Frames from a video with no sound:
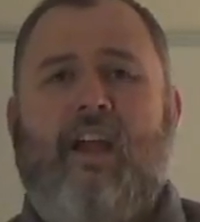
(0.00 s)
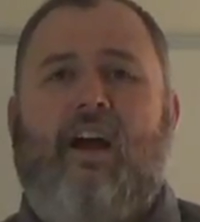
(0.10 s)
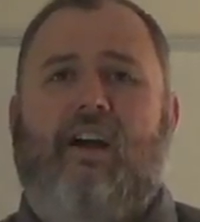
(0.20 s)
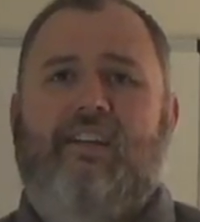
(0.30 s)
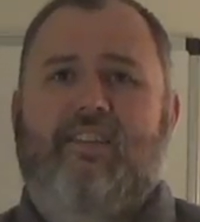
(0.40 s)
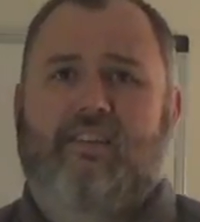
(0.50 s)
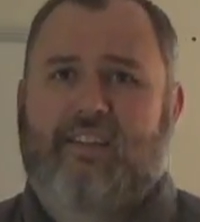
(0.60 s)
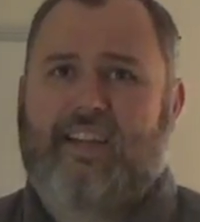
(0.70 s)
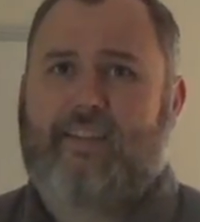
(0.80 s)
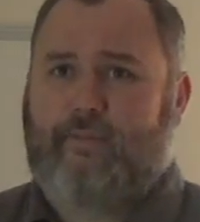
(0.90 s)
Alright, so
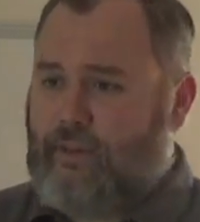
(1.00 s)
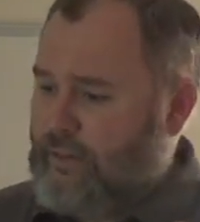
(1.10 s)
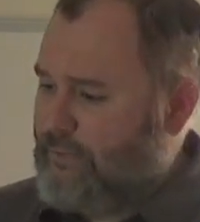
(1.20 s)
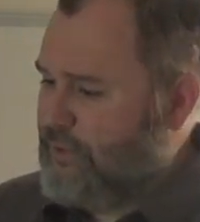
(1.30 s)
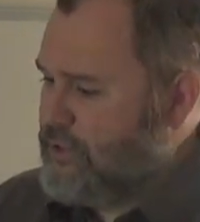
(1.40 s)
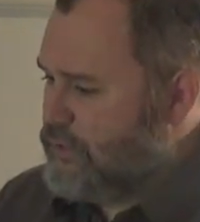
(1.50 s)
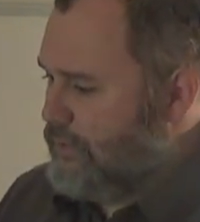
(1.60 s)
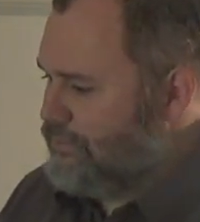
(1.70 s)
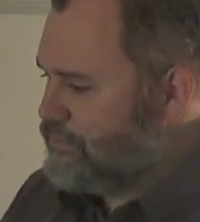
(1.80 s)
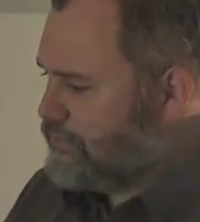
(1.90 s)
look at the very first
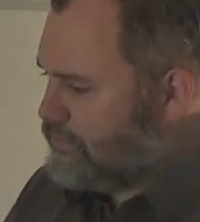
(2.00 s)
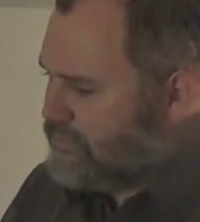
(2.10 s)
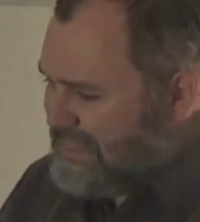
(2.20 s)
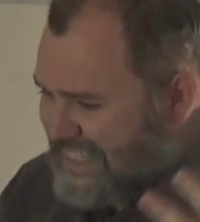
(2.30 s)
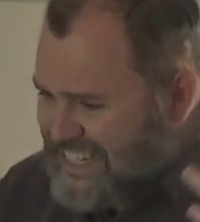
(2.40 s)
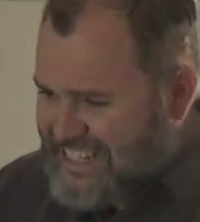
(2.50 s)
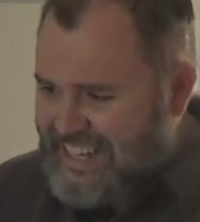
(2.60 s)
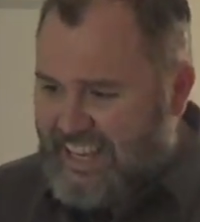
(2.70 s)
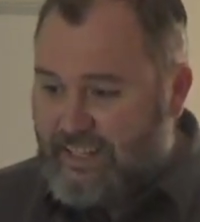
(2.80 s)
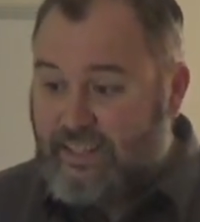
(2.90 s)
one. It
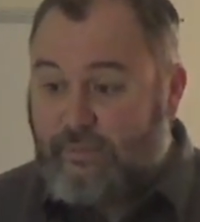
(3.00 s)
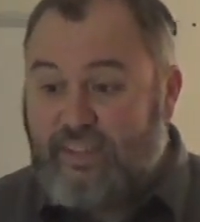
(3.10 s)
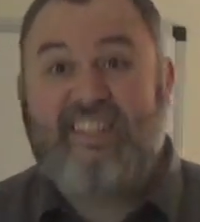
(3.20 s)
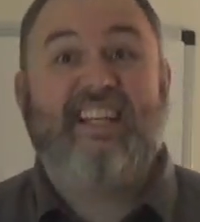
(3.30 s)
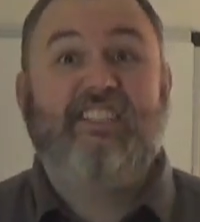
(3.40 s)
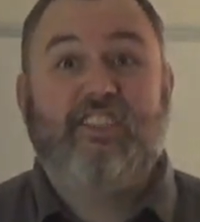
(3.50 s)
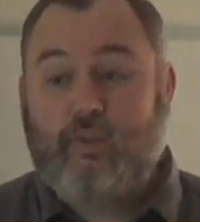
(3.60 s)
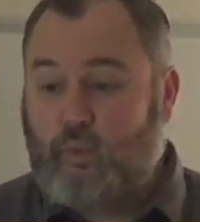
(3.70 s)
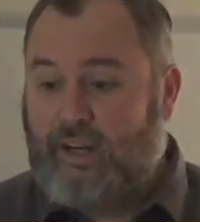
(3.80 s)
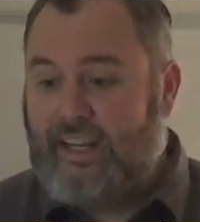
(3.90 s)
says, the physician
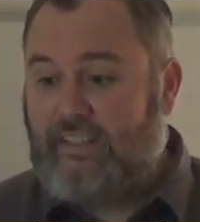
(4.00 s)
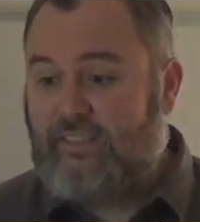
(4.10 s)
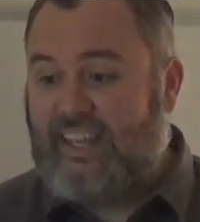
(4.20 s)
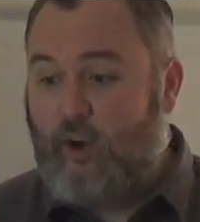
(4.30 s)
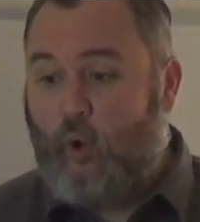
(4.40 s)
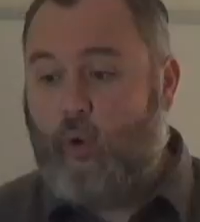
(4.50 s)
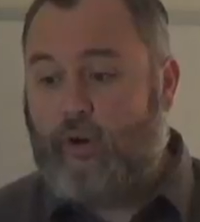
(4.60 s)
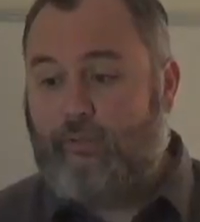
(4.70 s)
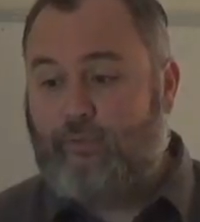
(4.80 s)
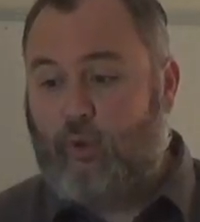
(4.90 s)
writes an
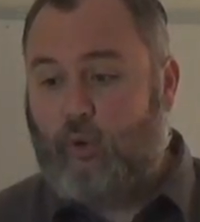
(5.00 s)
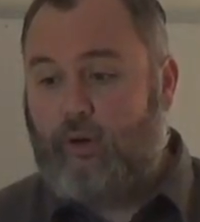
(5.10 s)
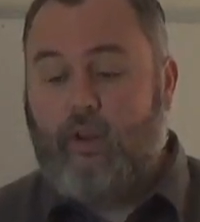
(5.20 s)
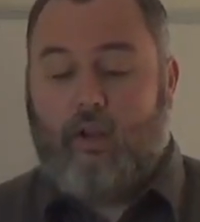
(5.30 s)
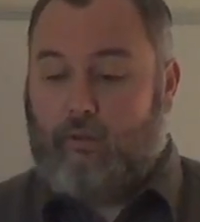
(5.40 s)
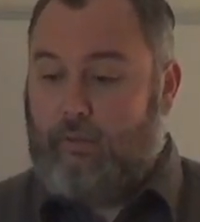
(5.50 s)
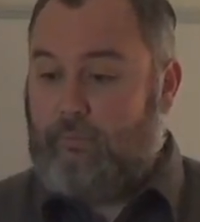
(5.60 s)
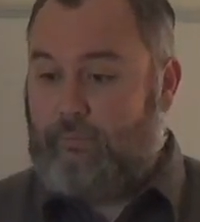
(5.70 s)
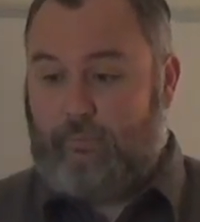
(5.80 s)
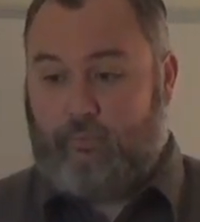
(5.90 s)
order for
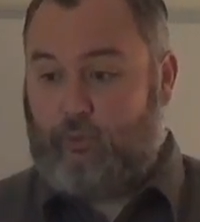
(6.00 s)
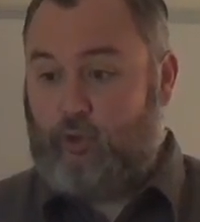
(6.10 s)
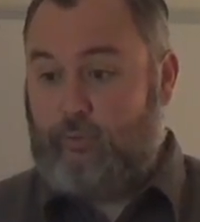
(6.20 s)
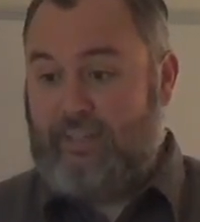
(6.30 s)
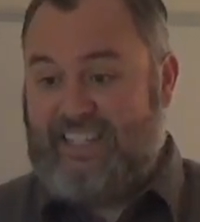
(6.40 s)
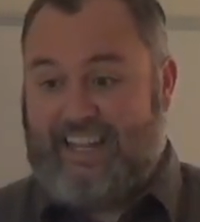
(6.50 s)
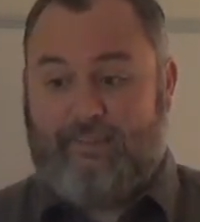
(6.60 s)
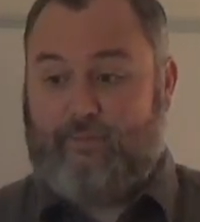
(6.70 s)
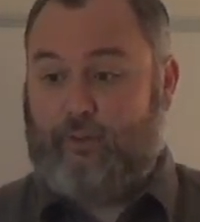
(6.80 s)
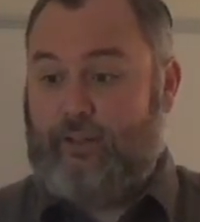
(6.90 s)

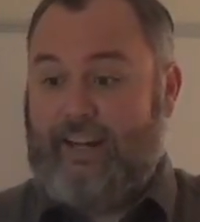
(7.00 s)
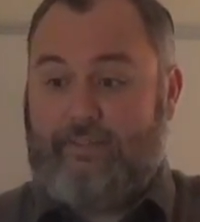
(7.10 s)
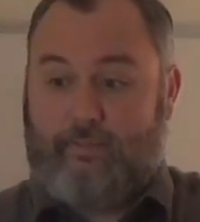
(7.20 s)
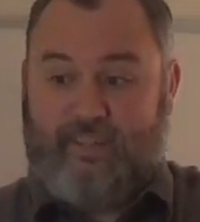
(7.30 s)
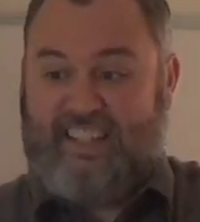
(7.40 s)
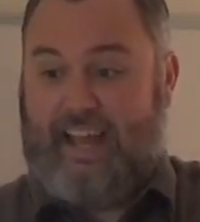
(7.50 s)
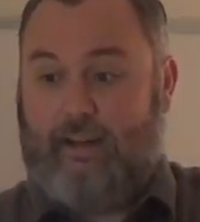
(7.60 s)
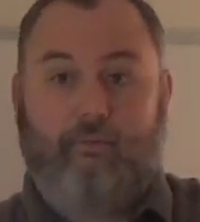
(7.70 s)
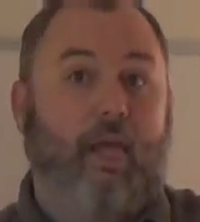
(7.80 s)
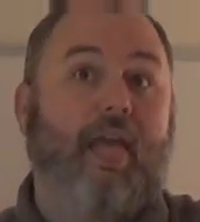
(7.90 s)

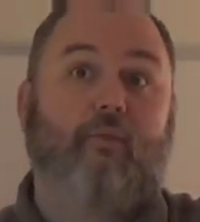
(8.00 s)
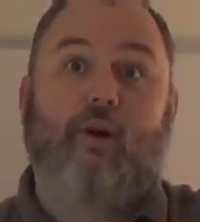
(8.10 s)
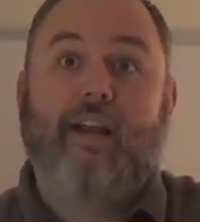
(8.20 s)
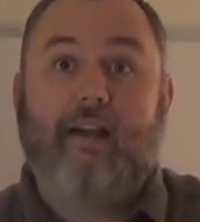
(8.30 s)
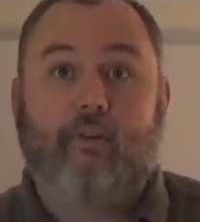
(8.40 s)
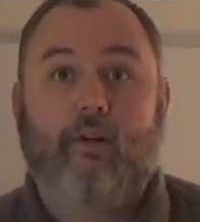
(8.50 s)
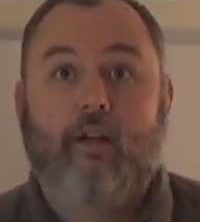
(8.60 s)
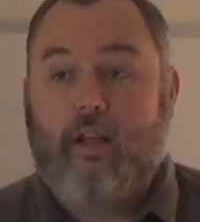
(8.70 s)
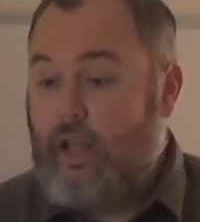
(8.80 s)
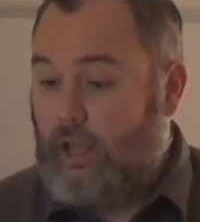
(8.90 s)
furosemide, whatever,
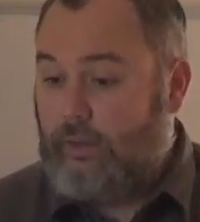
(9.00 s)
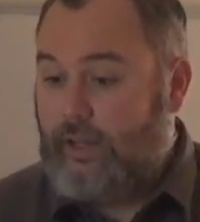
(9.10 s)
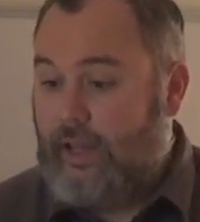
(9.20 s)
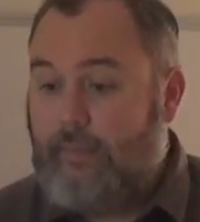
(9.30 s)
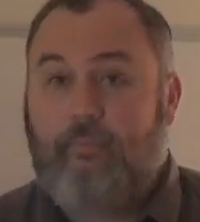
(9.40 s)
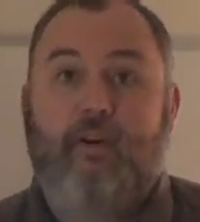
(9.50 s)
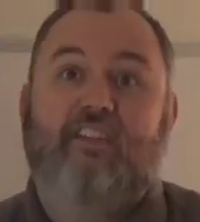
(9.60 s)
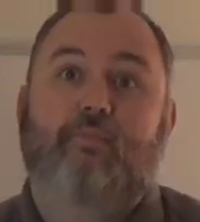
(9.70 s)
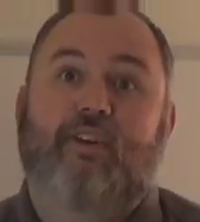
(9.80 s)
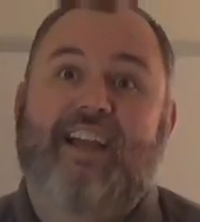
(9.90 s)
okay, but
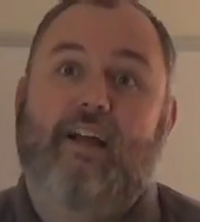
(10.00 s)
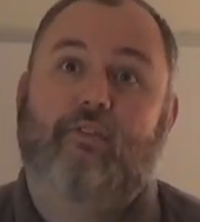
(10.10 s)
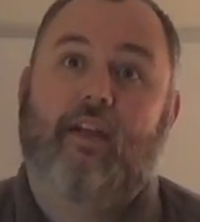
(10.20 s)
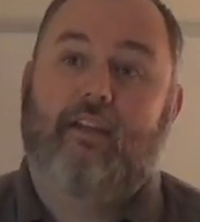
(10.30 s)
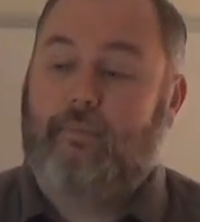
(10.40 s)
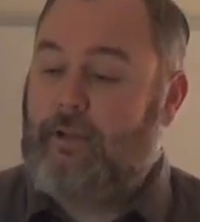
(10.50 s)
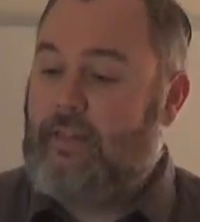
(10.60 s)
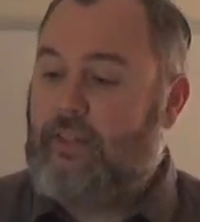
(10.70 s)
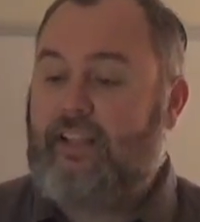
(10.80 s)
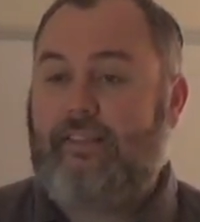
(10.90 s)
it's pronounced,
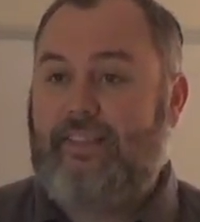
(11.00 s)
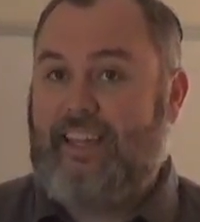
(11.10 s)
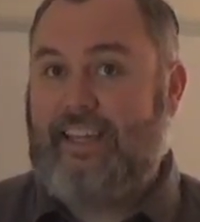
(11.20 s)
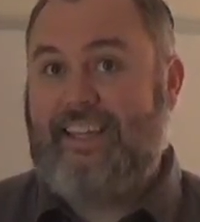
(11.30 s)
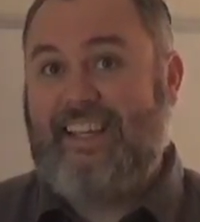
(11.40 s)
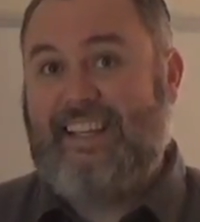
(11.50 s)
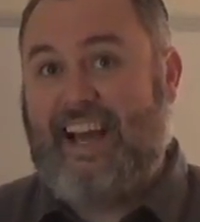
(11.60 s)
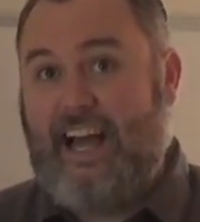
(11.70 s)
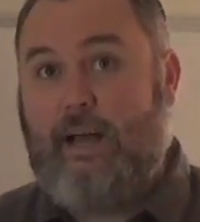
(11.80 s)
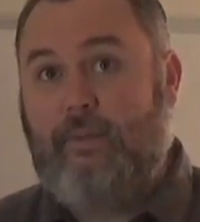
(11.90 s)
but the
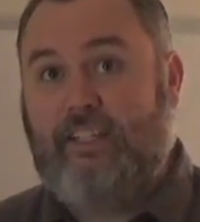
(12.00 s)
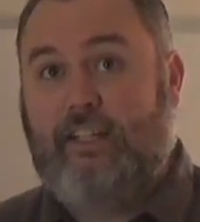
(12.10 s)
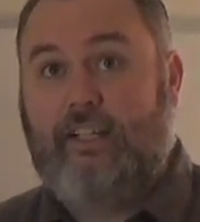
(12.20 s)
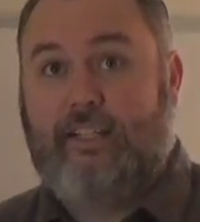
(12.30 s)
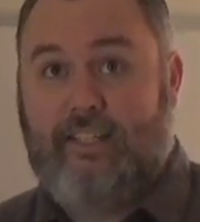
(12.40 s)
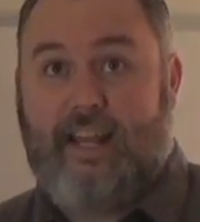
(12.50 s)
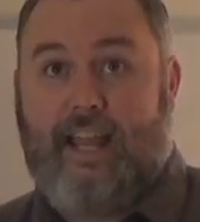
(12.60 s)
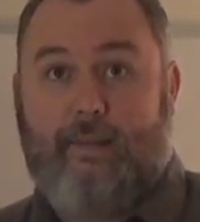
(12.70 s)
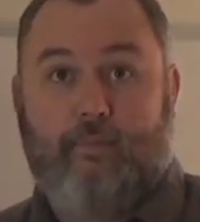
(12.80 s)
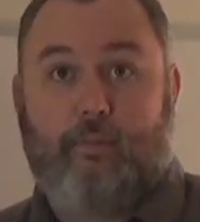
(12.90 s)
common
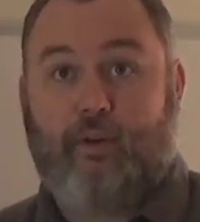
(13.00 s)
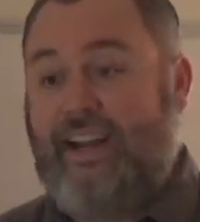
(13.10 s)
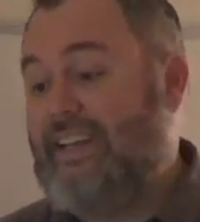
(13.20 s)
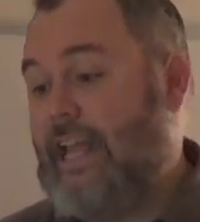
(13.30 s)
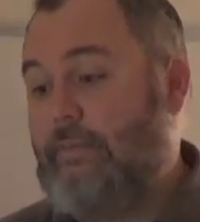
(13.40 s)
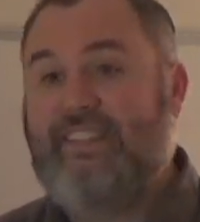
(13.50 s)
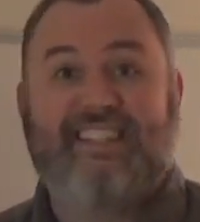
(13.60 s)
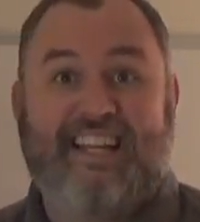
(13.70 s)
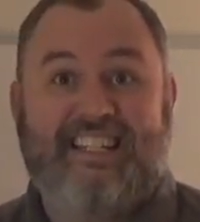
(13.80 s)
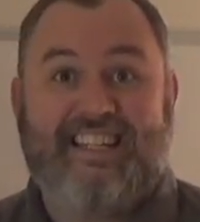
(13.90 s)
name, the brand name is
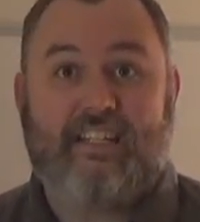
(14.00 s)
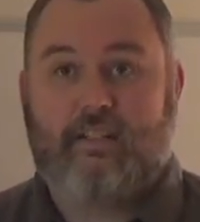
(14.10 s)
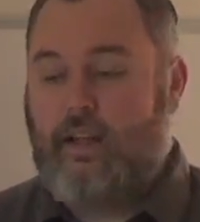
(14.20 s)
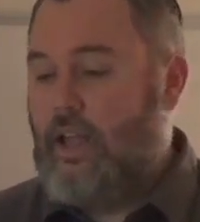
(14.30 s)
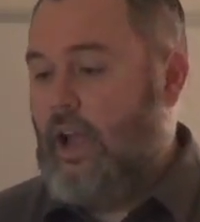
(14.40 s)
Lasix.